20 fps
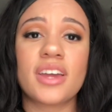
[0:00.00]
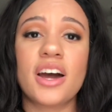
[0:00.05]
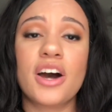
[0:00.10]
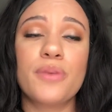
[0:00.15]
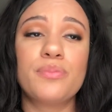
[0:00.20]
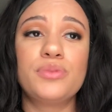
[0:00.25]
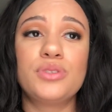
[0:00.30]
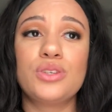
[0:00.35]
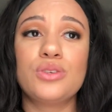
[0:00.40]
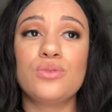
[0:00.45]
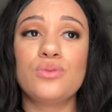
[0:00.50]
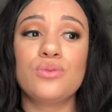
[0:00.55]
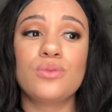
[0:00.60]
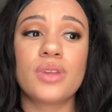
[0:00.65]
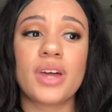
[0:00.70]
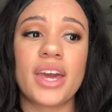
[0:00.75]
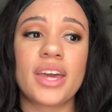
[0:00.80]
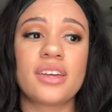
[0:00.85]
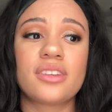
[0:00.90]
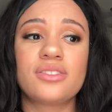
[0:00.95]
up to
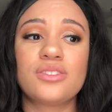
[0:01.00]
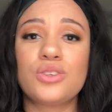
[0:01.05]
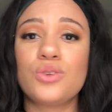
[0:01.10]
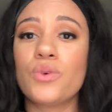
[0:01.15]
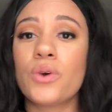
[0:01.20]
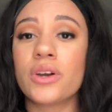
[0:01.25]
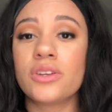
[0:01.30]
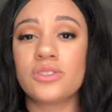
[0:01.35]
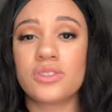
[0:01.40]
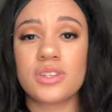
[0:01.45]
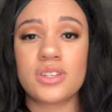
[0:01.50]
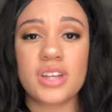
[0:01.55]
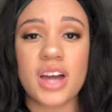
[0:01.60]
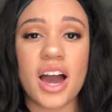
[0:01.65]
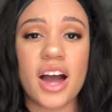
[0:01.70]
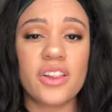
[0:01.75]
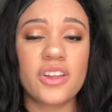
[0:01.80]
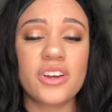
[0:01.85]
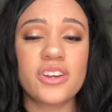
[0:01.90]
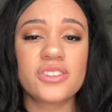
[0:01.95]
like
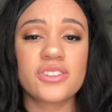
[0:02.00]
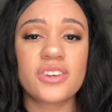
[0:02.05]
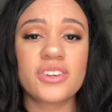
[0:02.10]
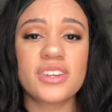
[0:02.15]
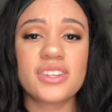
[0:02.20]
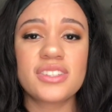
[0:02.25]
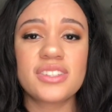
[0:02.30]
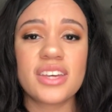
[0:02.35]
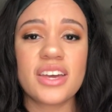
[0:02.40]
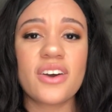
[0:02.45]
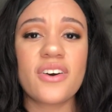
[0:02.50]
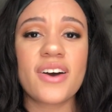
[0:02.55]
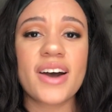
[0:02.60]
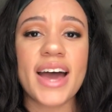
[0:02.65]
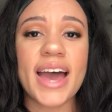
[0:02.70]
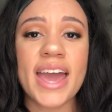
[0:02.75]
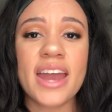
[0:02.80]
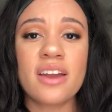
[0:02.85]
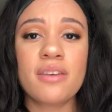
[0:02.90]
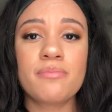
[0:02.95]
$200 on a sale
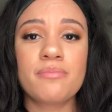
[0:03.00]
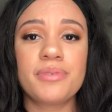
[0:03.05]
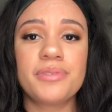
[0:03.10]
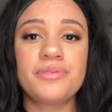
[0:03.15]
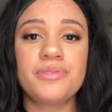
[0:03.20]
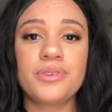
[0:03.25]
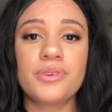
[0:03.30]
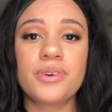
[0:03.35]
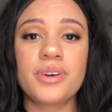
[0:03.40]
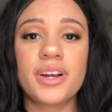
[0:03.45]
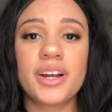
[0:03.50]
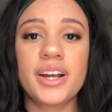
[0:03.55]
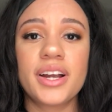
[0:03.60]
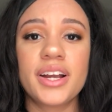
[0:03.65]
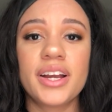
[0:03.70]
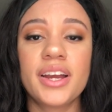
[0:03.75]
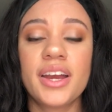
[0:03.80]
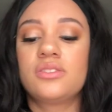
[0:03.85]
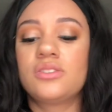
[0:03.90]
item before.